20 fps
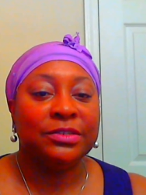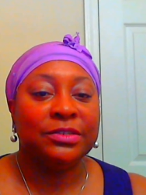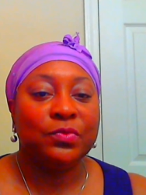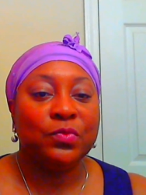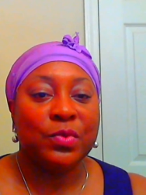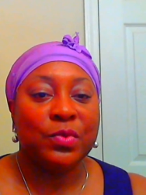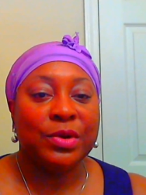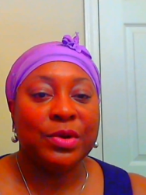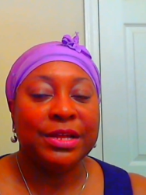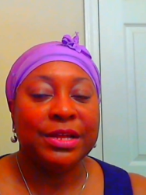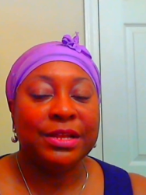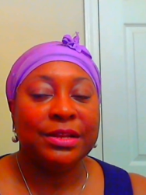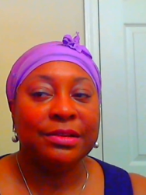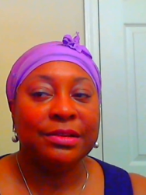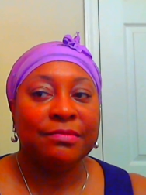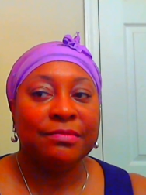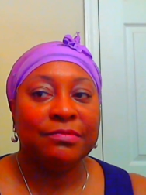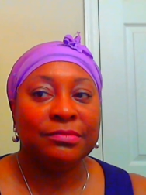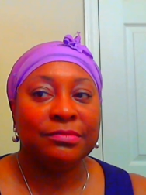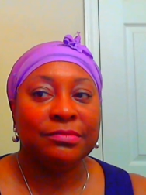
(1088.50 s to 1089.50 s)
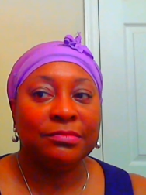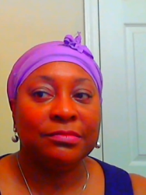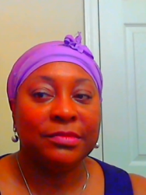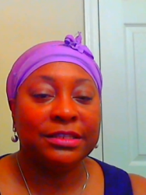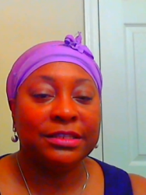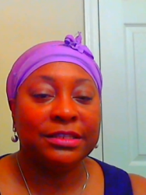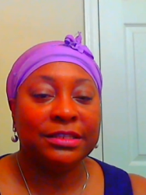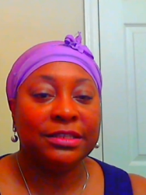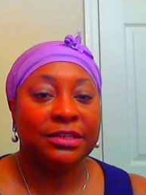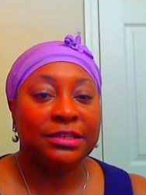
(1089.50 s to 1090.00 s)
of what
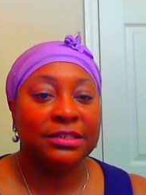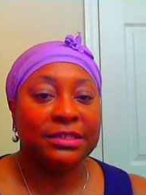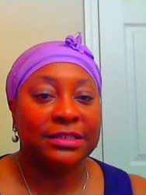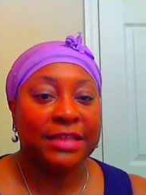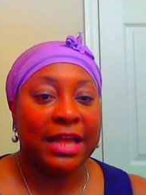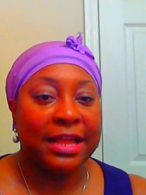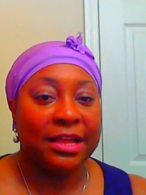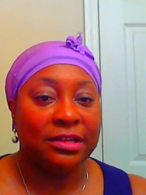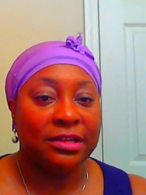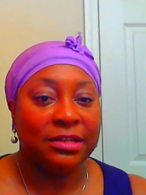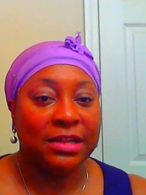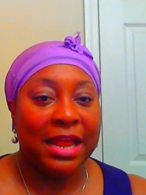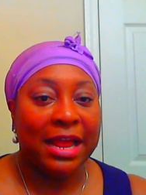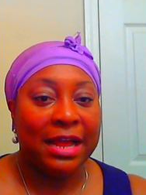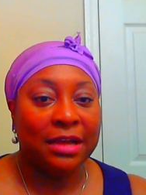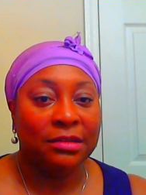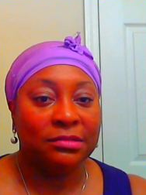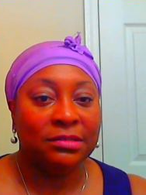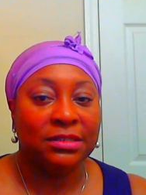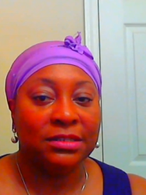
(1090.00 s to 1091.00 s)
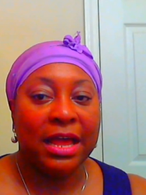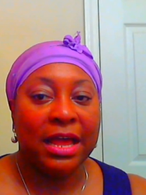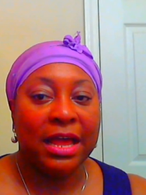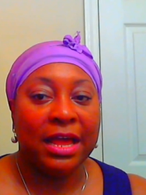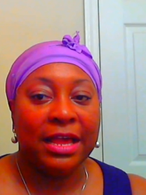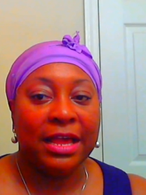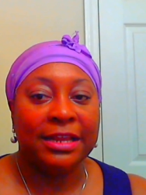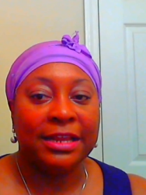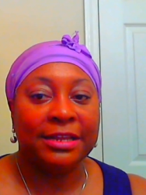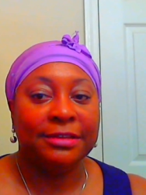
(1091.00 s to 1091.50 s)
it looks like on the
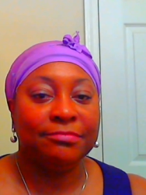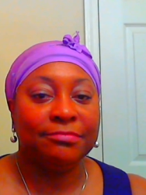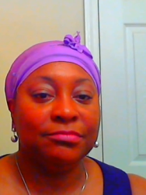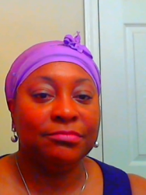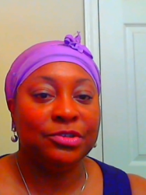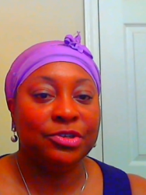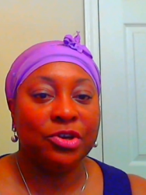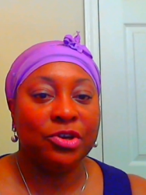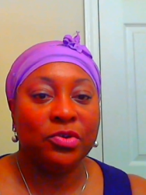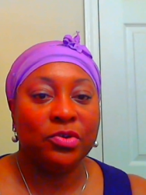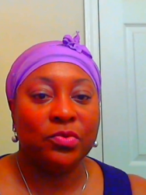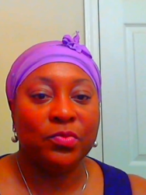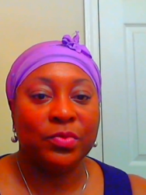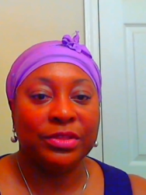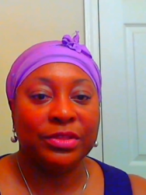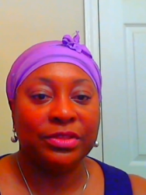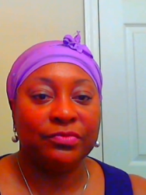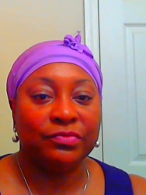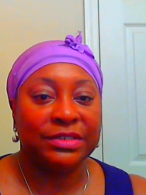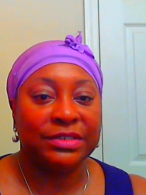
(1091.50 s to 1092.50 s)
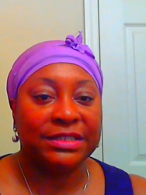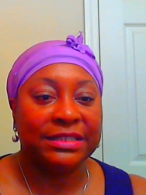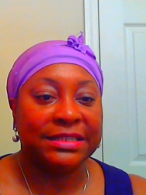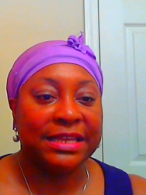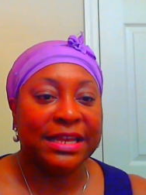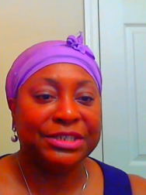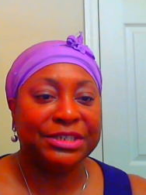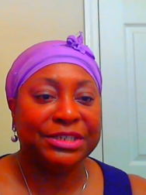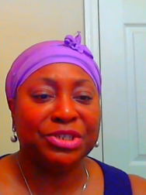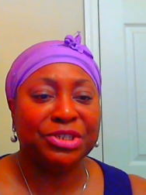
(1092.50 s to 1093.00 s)
outside, with the
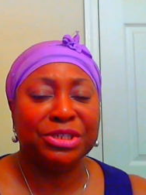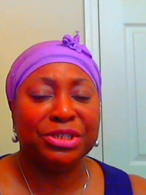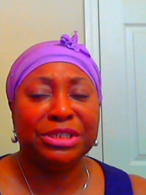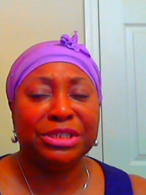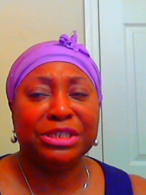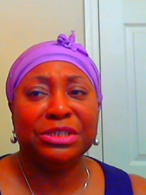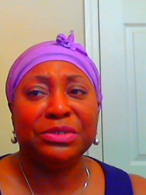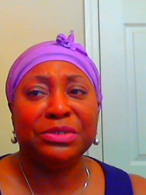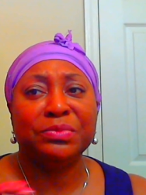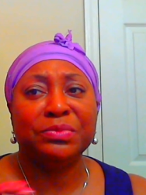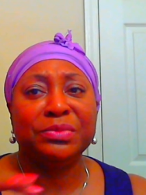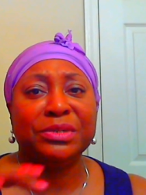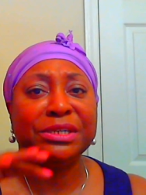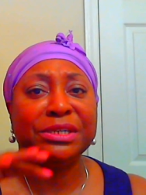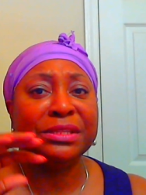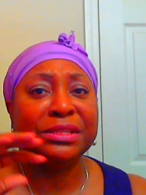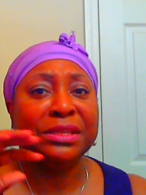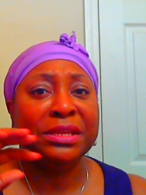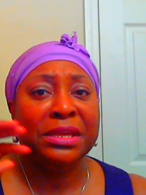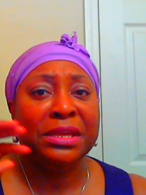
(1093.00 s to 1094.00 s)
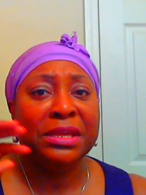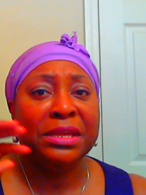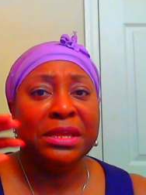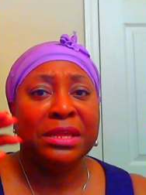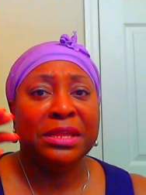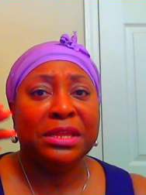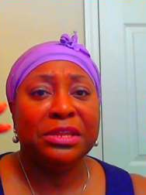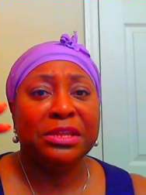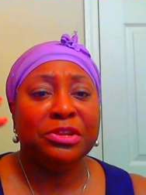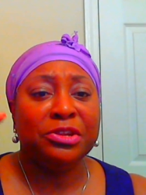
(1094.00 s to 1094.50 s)
recession, with,
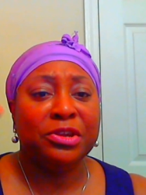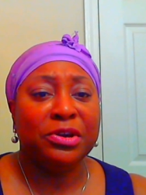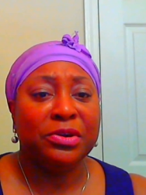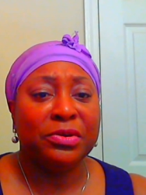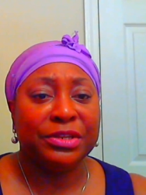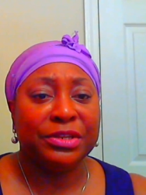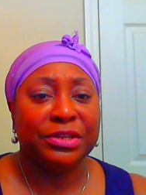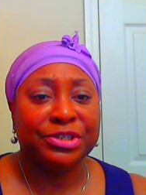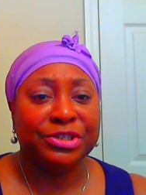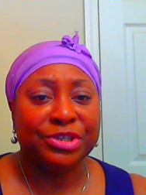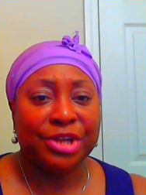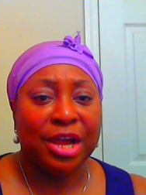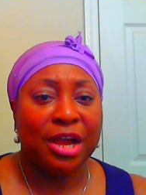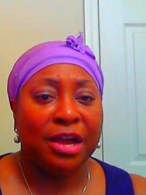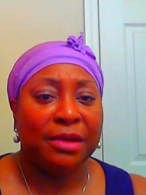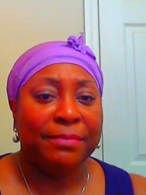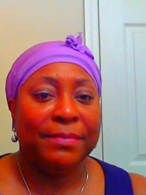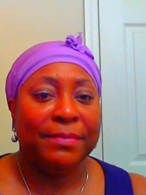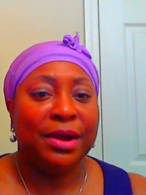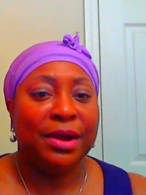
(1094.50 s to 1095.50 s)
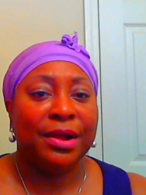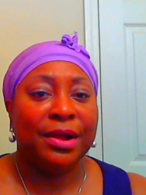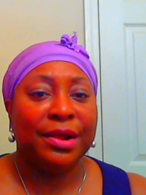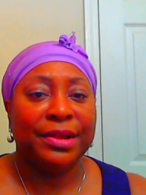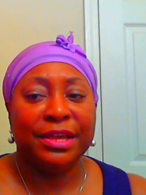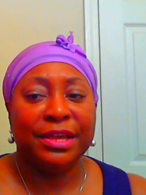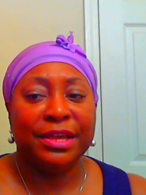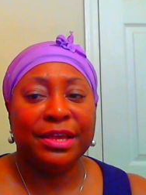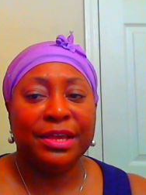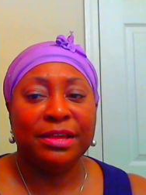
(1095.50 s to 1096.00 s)
the job
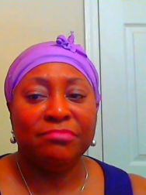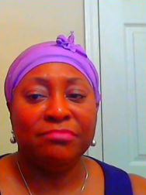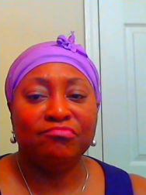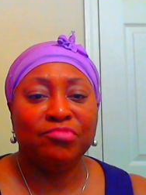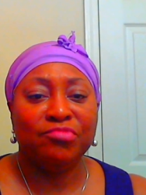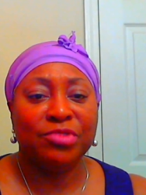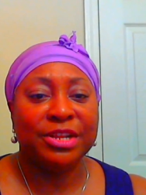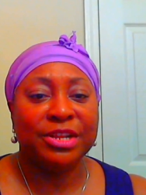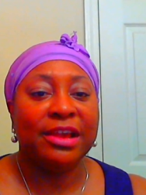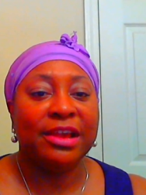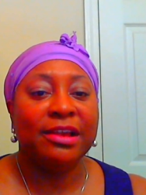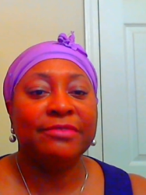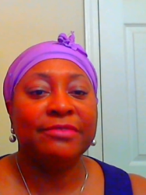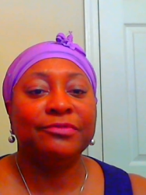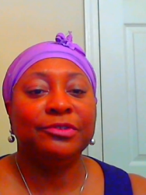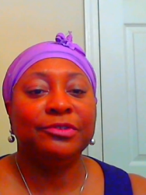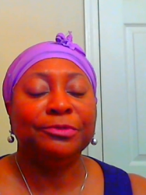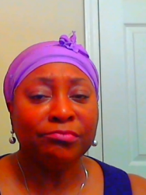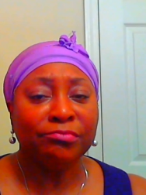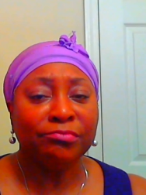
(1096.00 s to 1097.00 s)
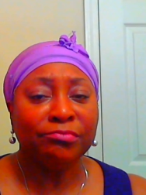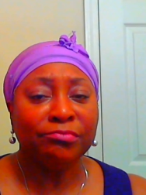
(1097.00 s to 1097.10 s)
market, whatever.